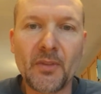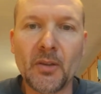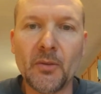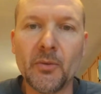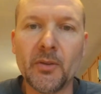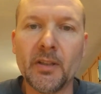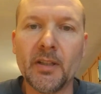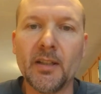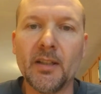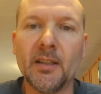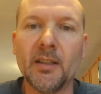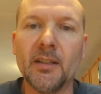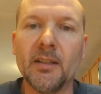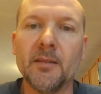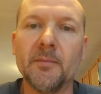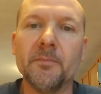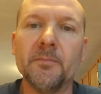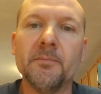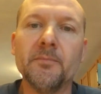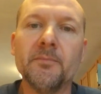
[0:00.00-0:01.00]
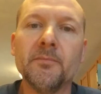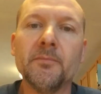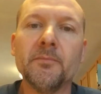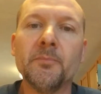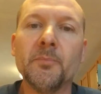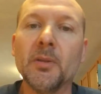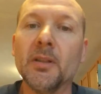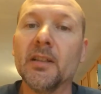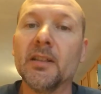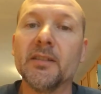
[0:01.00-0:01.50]
we
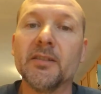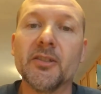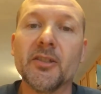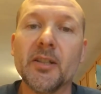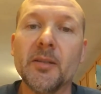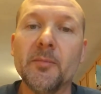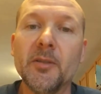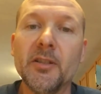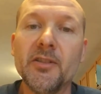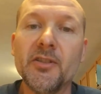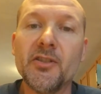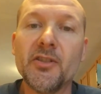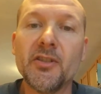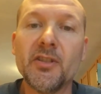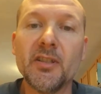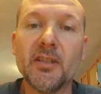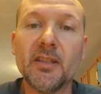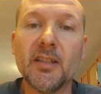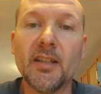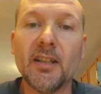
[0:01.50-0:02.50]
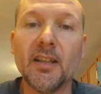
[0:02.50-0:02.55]
played cribbage,